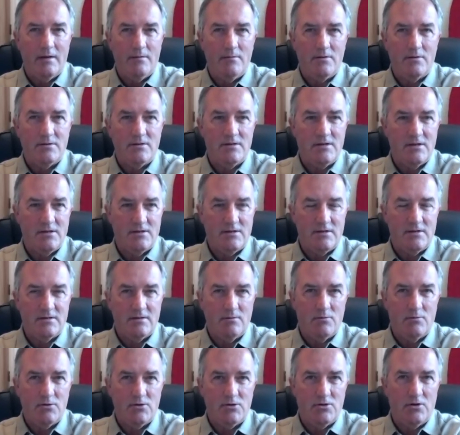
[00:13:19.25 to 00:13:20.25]
I'm not suggesting
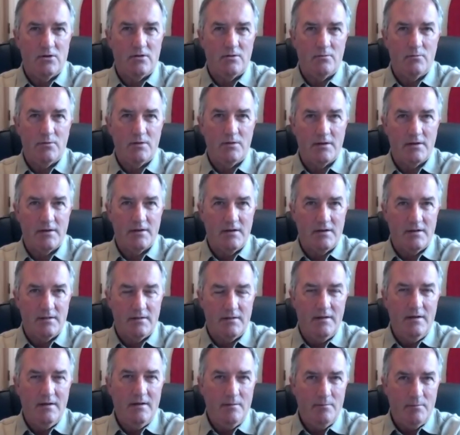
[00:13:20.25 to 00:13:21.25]
someone shot them with a
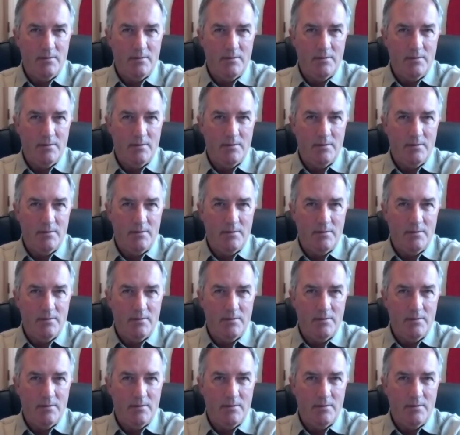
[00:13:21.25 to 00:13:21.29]
gun,